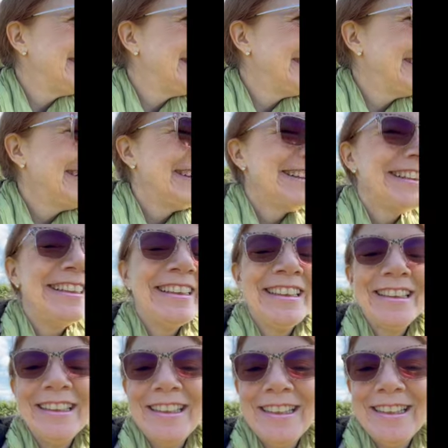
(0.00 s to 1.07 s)

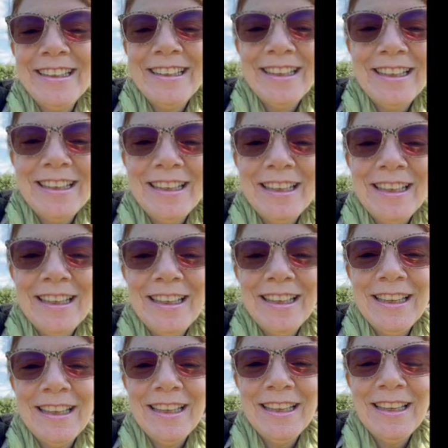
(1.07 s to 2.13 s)

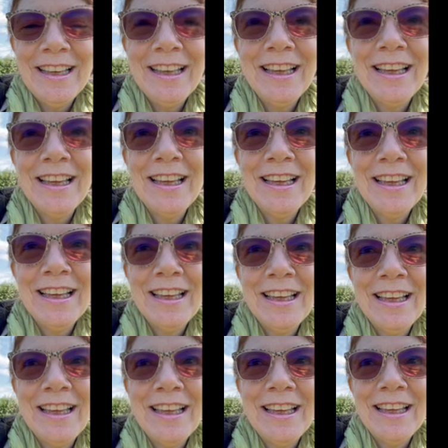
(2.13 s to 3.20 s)

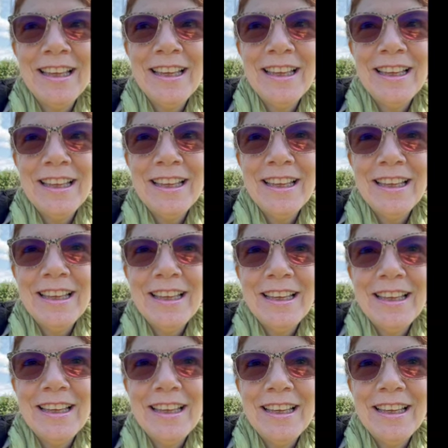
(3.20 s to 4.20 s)
Nothing is said.